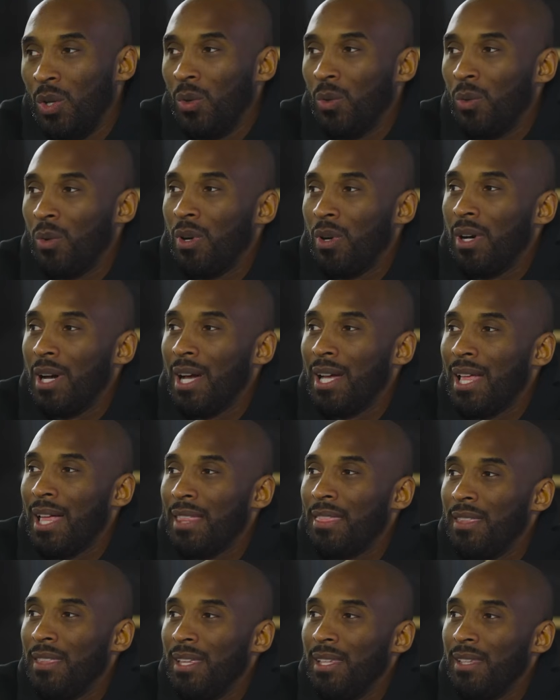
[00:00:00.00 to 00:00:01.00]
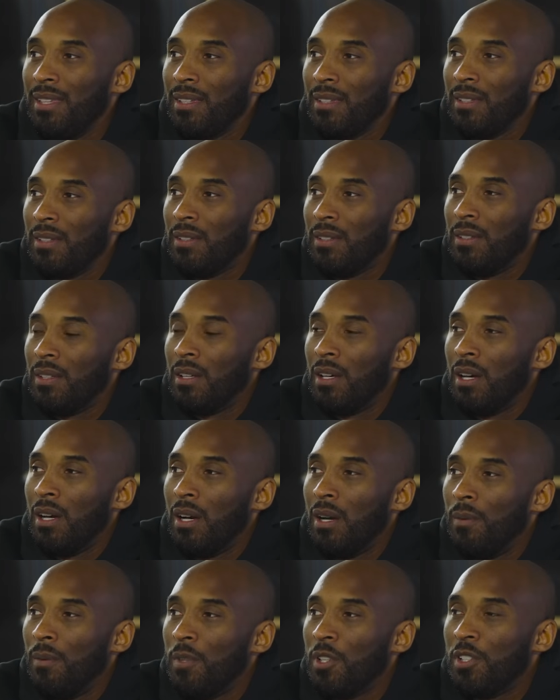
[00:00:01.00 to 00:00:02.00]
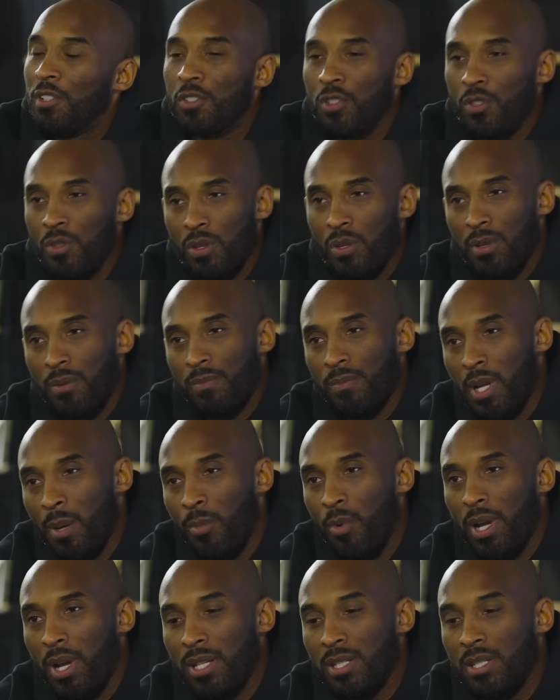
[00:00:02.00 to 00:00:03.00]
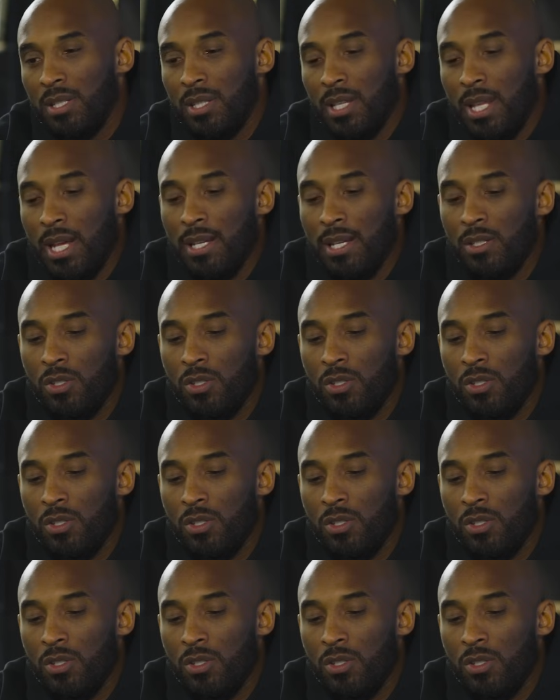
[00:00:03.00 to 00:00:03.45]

Well, I think there's a couple answers to that.